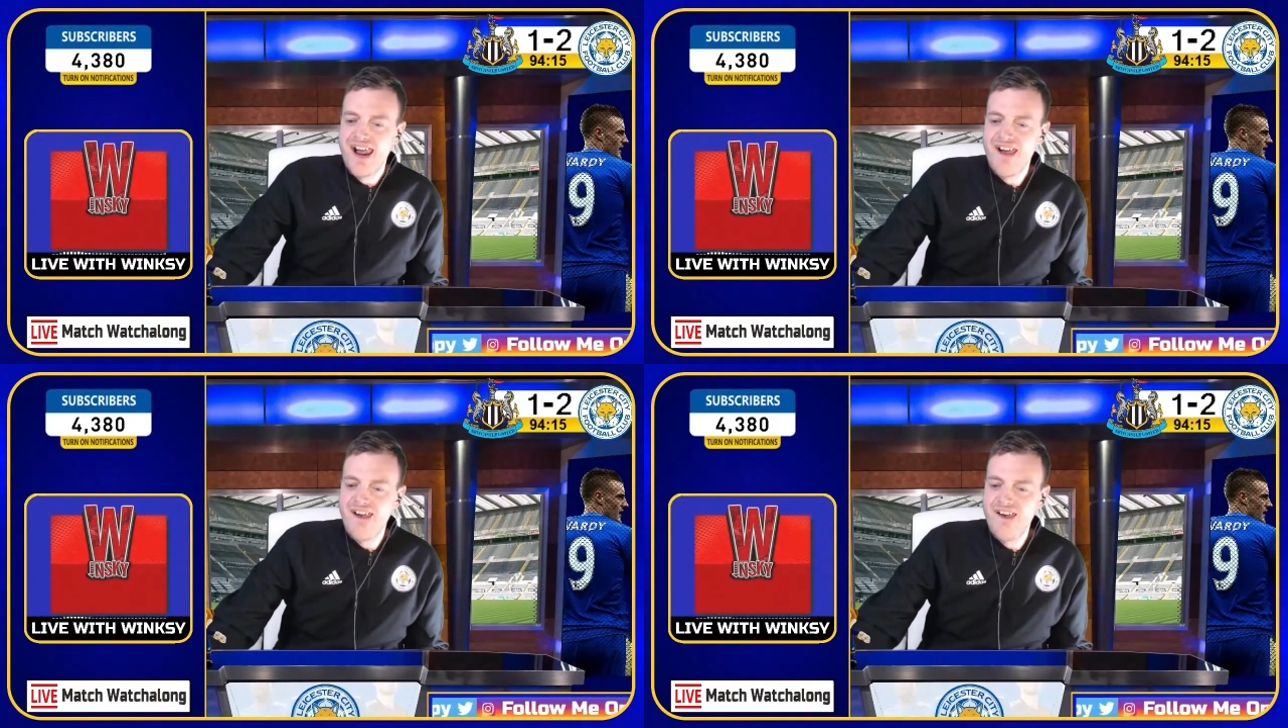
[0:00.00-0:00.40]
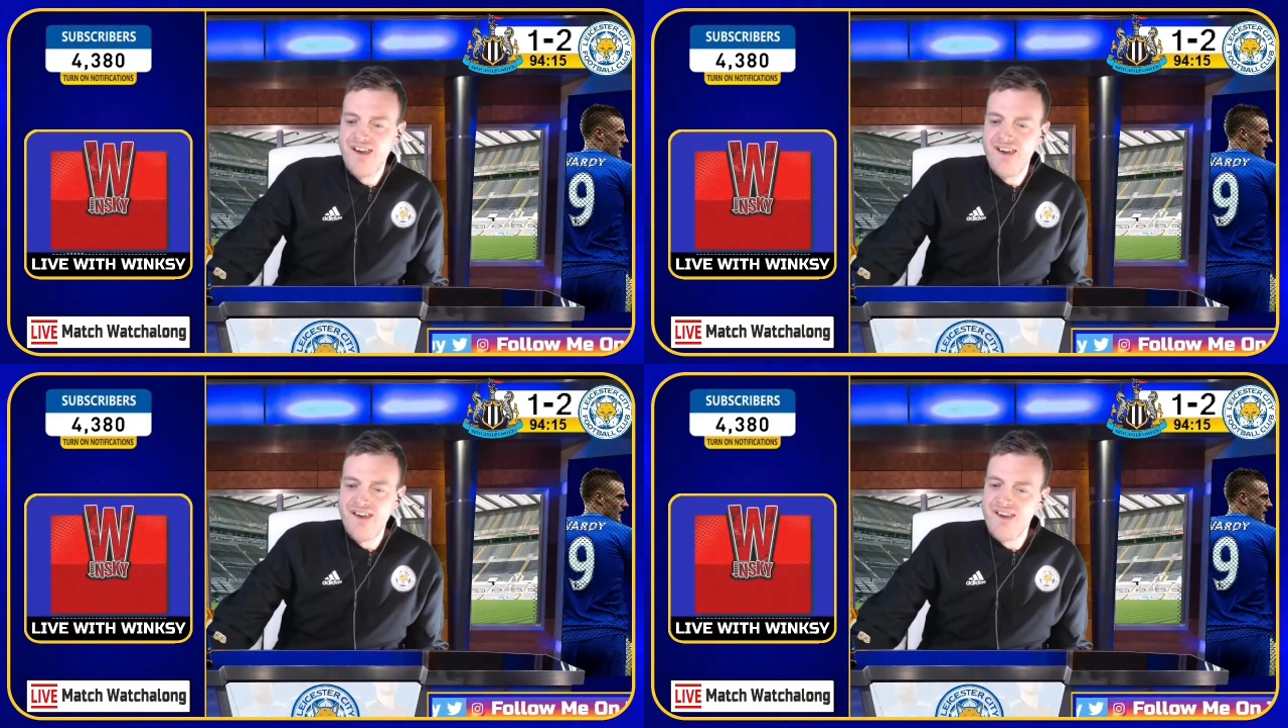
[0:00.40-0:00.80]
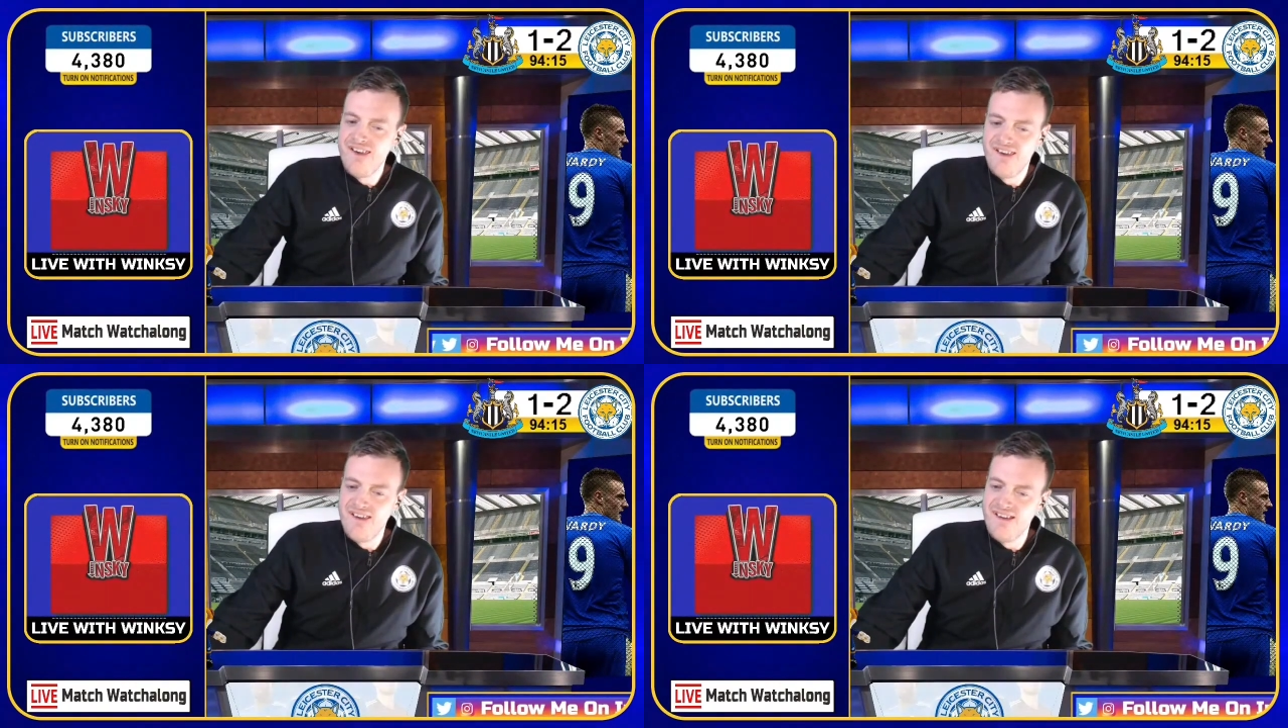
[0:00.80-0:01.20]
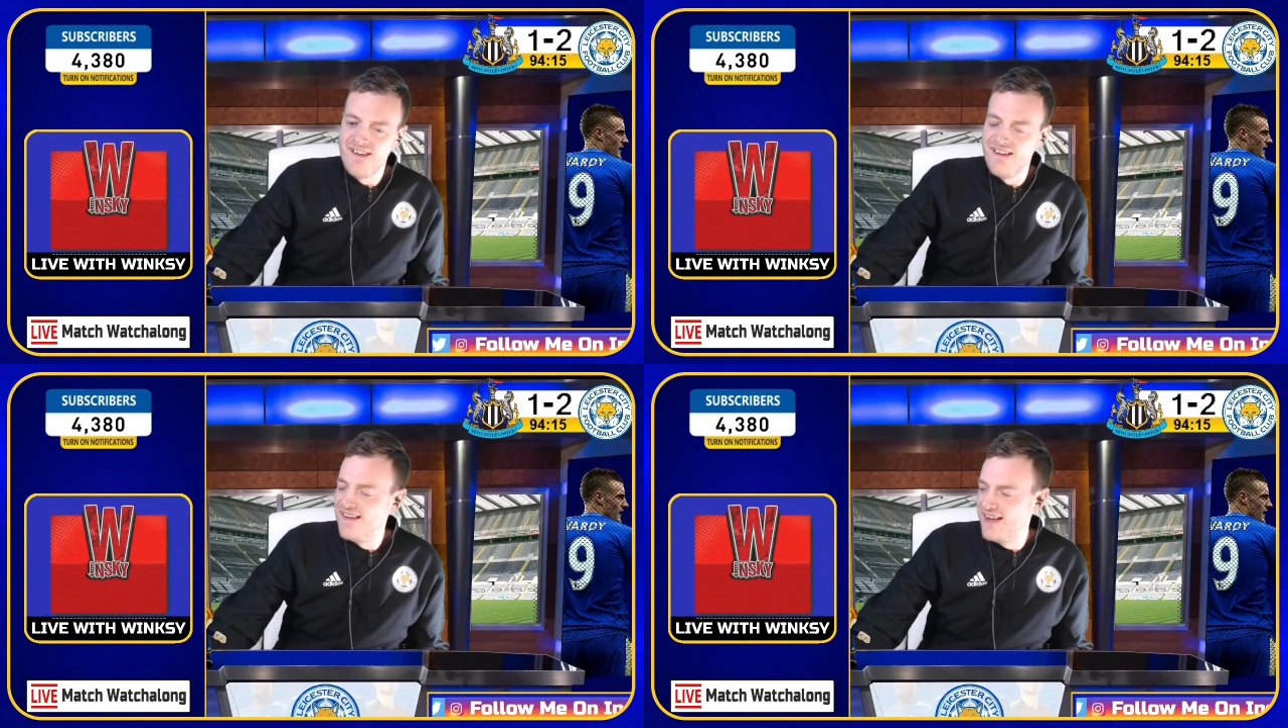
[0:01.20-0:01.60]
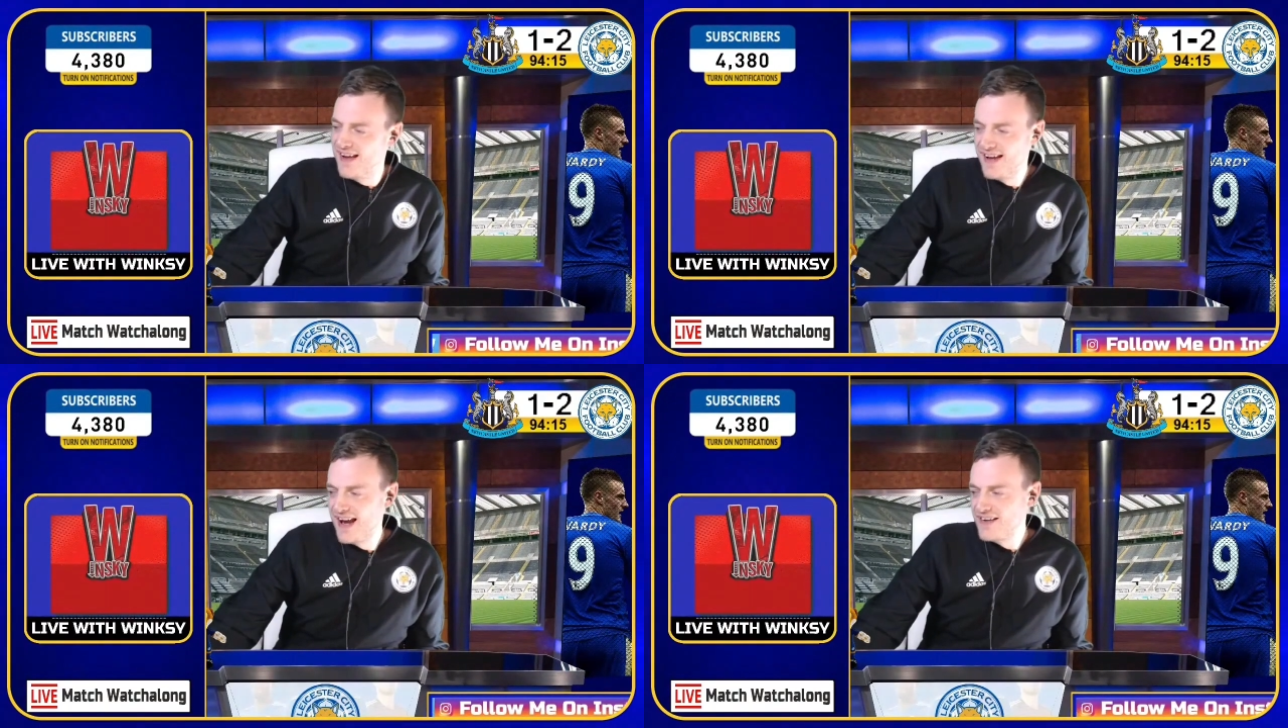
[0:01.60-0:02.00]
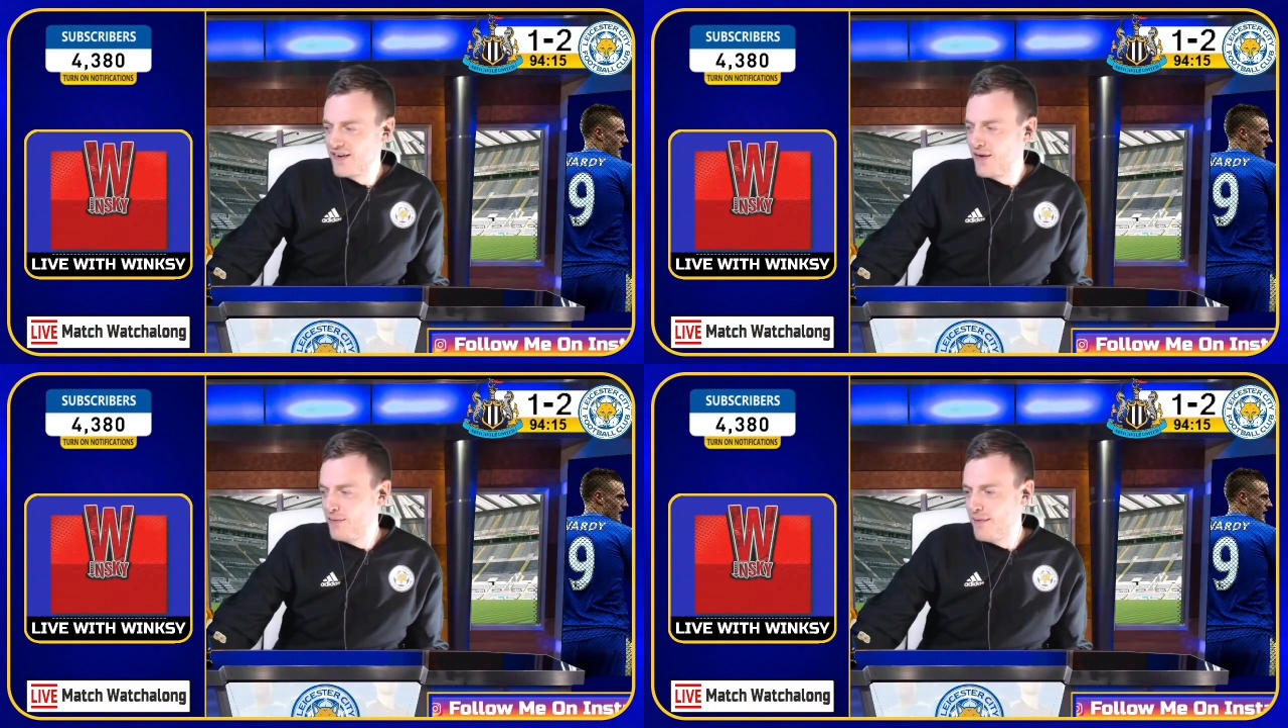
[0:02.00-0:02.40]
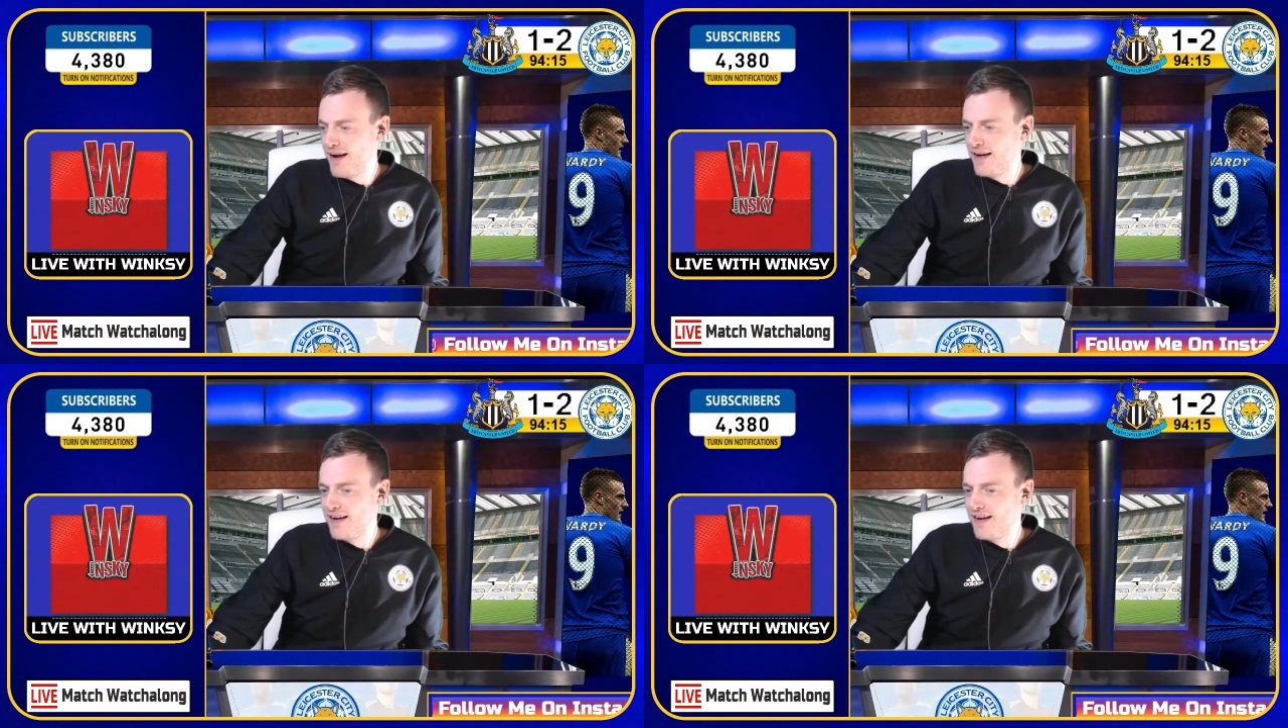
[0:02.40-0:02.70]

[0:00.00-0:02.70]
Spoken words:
I don't know, man.